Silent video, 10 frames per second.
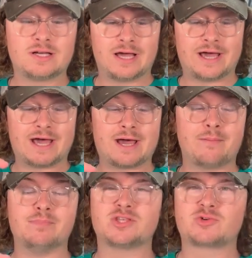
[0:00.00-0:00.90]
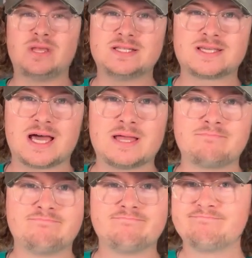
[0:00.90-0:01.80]
Um, the screen
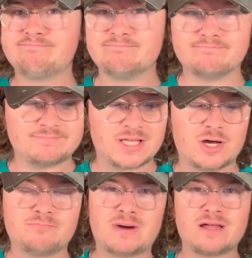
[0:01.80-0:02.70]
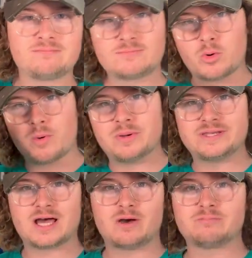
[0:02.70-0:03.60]
time, you know, might go up and
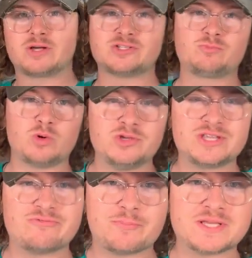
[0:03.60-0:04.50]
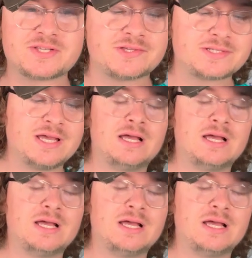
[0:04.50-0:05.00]
down because we're using it for business.